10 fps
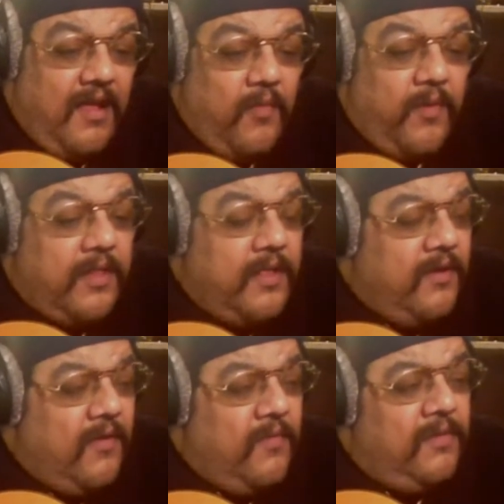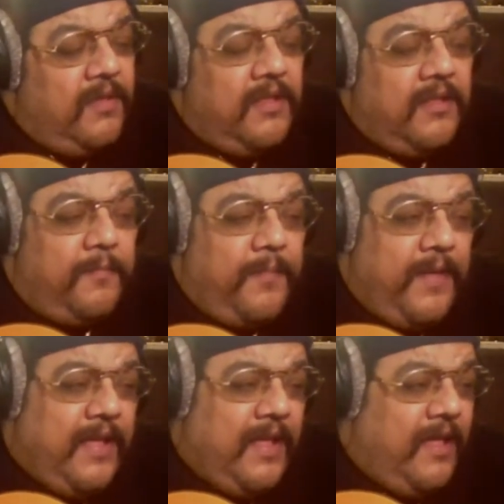Will it only
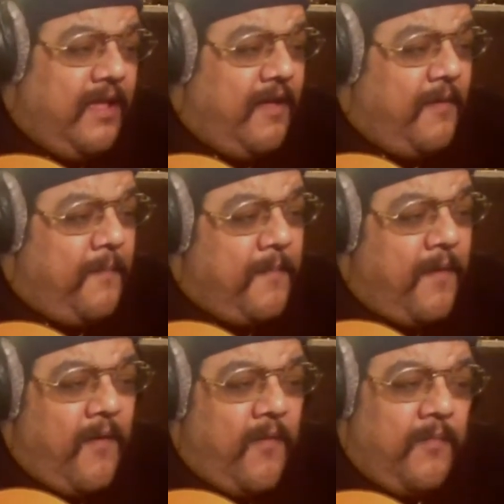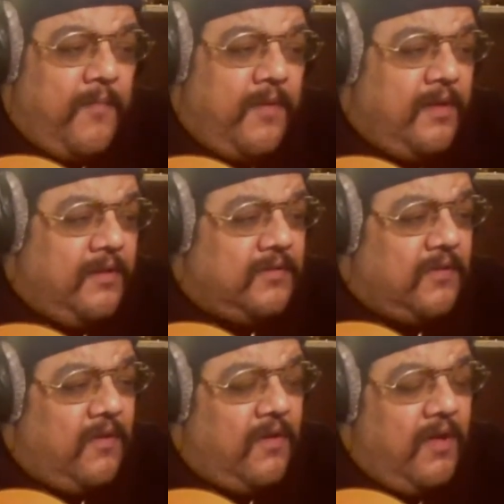be a moment,
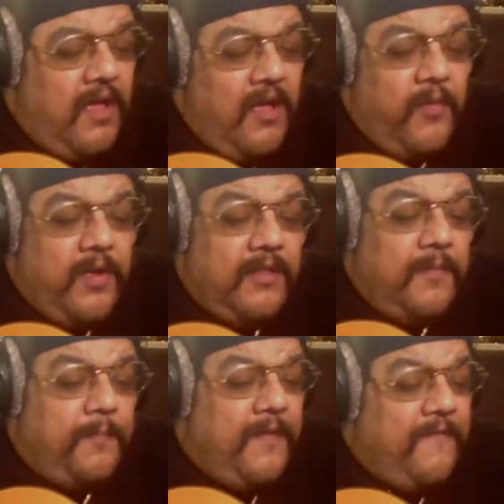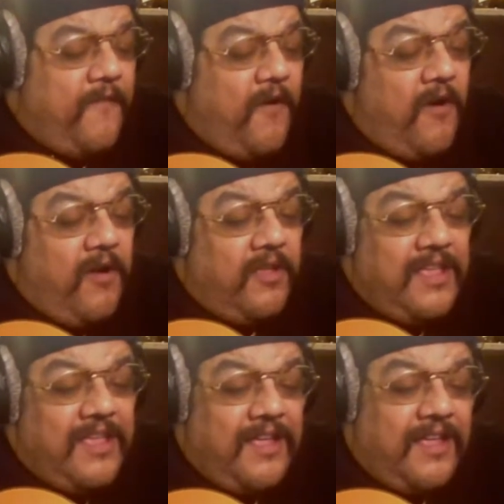or will it be for
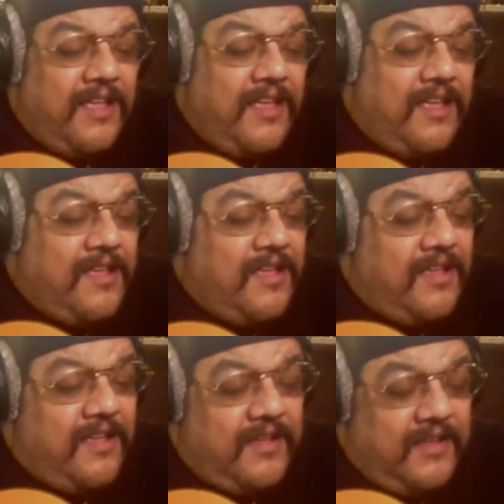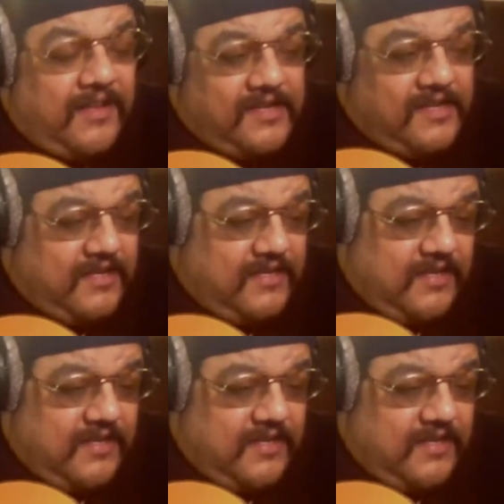years?